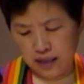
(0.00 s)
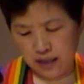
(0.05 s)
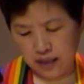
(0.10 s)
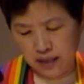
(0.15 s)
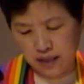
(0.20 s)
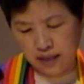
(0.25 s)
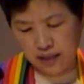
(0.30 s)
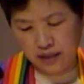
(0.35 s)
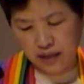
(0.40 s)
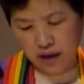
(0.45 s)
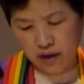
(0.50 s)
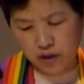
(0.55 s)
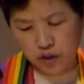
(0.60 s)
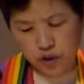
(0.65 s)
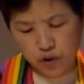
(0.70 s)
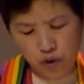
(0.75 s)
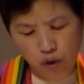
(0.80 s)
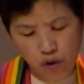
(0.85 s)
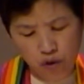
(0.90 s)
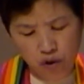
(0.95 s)
There is
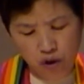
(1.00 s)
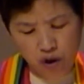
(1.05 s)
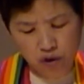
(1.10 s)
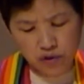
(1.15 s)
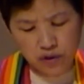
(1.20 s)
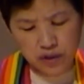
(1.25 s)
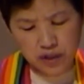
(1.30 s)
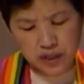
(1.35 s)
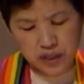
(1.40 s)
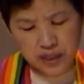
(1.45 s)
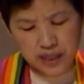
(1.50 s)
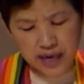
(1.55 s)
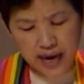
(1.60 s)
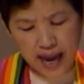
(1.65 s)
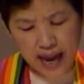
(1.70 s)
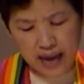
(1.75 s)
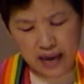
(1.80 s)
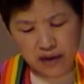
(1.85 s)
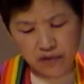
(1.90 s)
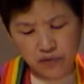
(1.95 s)
no longer
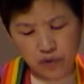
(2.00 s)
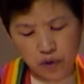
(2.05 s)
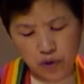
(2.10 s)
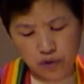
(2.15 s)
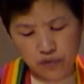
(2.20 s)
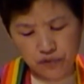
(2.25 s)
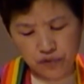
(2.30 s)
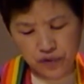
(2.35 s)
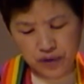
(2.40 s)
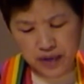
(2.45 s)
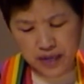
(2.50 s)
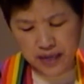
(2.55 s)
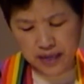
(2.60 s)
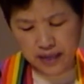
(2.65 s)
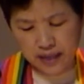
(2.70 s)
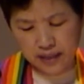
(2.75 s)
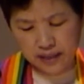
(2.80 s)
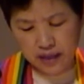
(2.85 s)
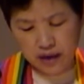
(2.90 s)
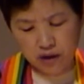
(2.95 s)
slave or free.
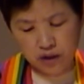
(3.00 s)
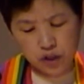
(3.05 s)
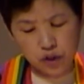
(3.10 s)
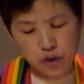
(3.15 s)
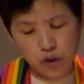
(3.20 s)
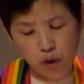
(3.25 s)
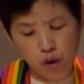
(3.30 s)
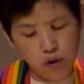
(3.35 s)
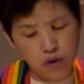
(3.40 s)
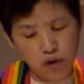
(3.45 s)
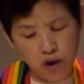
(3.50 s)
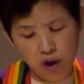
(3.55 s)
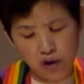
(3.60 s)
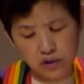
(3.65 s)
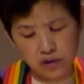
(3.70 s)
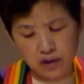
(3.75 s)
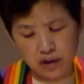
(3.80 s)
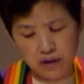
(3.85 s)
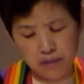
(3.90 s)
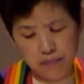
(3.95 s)
There is no
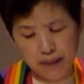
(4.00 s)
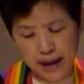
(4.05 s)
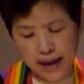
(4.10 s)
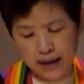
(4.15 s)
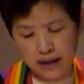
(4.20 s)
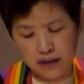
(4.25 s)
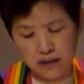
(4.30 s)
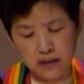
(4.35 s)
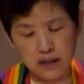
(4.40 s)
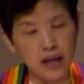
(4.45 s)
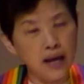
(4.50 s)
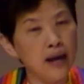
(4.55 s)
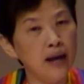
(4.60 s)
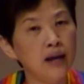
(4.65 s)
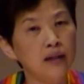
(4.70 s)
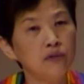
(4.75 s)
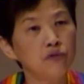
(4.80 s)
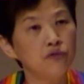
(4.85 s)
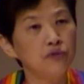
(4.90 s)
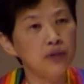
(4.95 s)
longer male
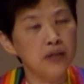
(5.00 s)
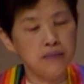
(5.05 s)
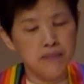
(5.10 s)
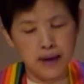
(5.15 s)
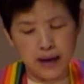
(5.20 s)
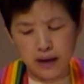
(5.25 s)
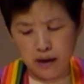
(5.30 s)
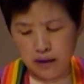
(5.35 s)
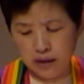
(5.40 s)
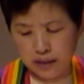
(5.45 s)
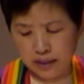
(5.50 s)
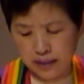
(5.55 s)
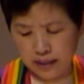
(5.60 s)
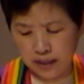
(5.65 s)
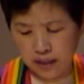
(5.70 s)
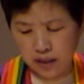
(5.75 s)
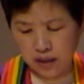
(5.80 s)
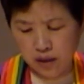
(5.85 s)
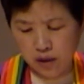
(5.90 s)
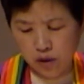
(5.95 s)
and female.
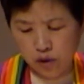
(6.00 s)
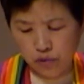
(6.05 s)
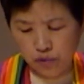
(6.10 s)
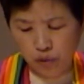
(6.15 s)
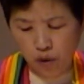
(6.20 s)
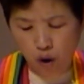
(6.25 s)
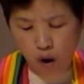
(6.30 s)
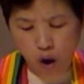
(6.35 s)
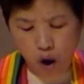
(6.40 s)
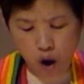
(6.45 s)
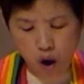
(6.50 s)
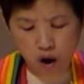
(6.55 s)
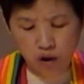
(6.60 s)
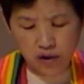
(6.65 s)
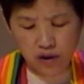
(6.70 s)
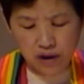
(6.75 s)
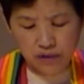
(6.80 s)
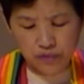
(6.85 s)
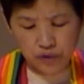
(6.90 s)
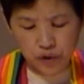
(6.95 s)
For all
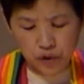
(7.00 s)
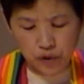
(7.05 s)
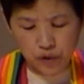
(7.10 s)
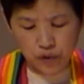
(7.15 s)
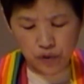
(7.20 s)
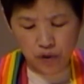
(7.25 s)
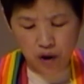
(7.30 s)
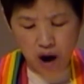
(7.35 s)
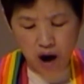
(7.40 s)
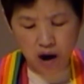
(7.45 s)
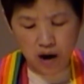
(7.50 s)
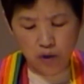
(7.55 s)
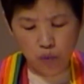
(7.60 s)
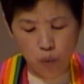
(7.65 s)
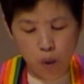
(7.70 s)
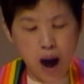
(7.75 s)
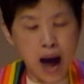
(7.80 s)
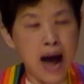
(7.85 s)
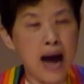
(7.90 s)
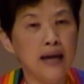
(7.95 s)
of you are
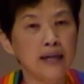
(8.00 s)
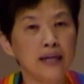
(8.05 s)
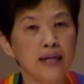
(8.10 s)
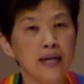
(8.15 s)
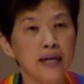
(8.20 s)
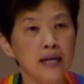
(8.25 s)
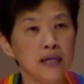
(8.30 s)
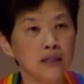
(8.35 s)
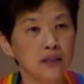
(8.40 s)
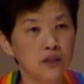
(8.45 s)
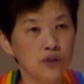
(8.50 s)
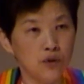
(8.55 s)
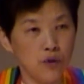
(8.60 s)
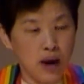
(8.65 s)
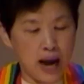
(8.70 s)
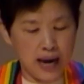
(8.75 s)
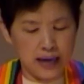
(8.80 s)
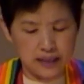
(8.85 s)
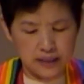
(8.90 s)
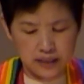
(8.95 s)
one in
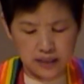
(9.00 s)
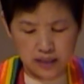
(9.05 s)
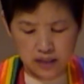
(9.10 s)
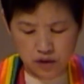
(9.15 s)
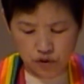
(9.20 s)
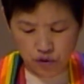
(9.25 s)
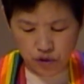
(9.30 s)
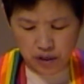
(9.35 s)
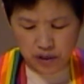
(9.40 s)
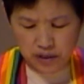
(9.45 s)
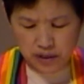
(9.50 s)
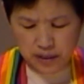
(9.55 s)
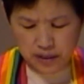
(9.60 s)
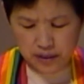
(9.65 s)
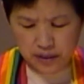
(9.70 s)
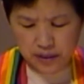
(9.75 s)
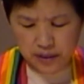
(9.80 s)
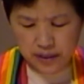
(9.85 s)
Christ Jesus.